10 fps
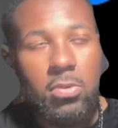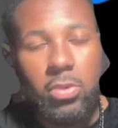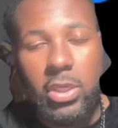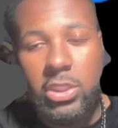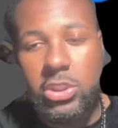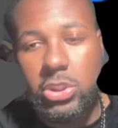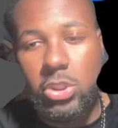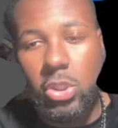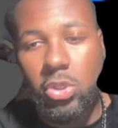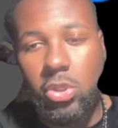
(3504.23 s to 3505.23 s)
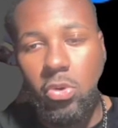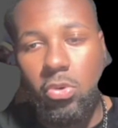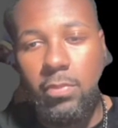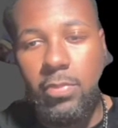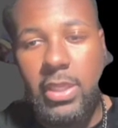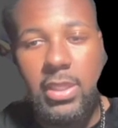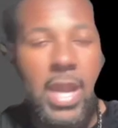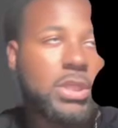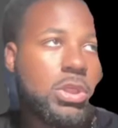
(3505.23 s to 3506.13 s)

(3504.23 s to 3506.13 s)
When I just don't know who to pick, I